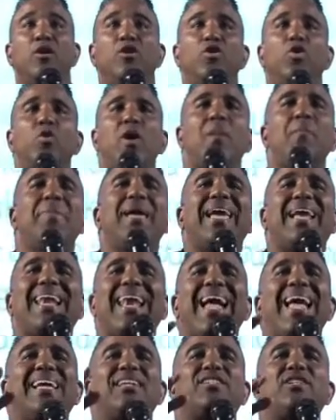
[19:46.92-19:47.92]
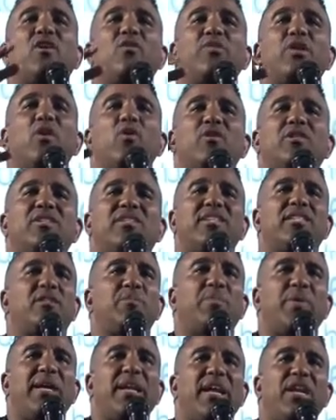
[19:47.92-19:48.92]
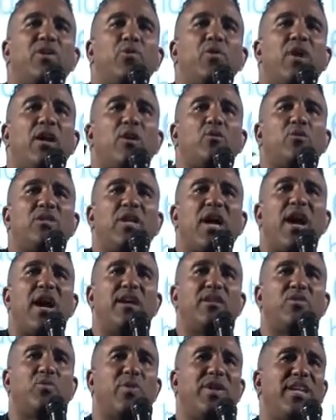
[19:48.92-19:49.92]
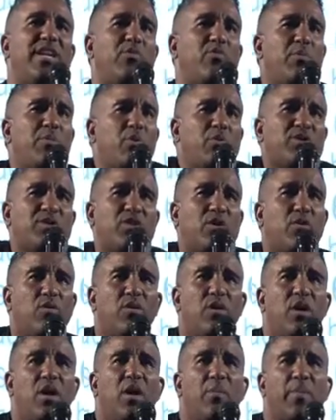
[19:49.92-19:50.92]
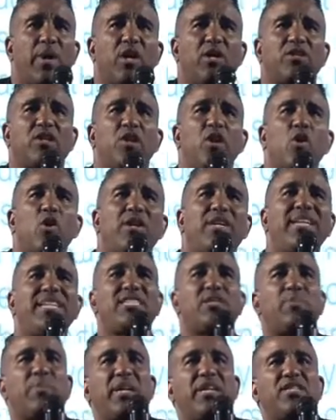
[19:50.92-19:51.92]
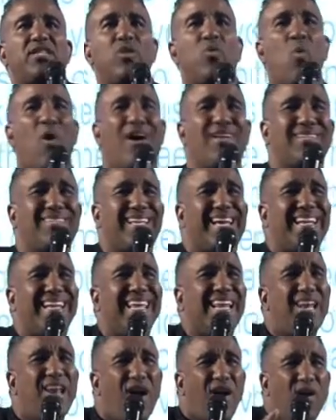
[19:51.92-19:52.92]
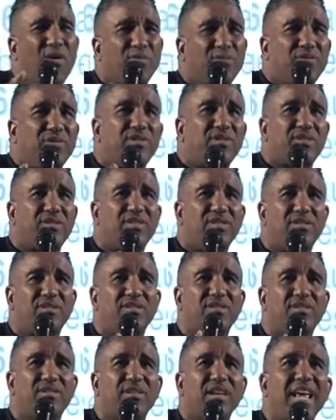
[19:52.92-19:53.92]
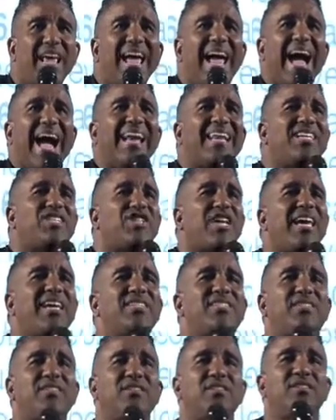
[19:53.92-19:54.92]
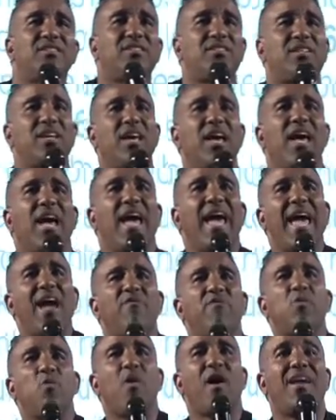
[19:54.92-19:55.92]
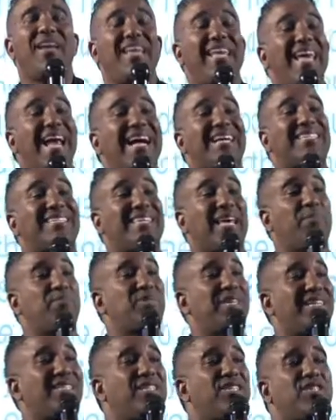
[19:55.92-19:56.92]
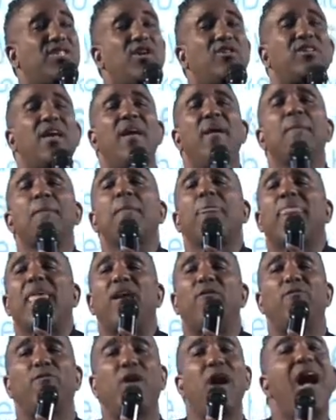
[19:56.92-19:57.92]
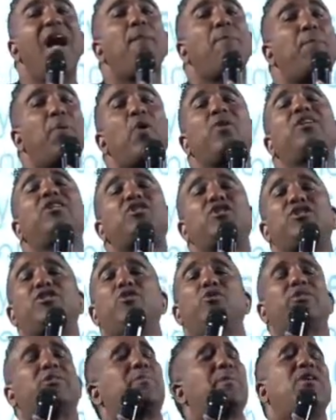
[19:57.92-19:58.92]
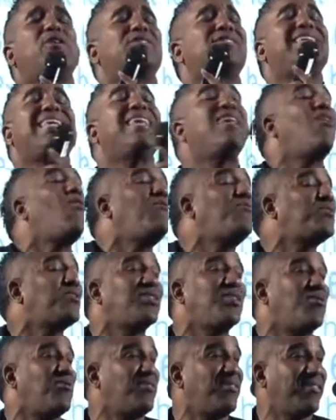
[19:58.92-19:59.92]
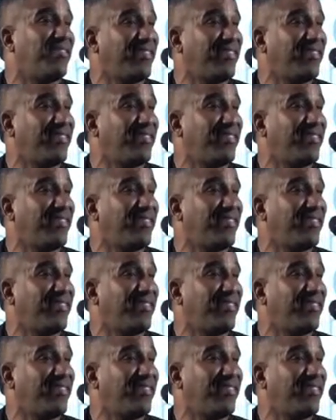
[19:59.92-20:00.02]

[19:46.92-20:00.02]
do not make light of the Lord's discipline and do not lose heart when he rebukes you. Because the Lord disciplines the ones that he loves. And he chastens everyone he accepts as his son. If God punishes you, it's because he loves you.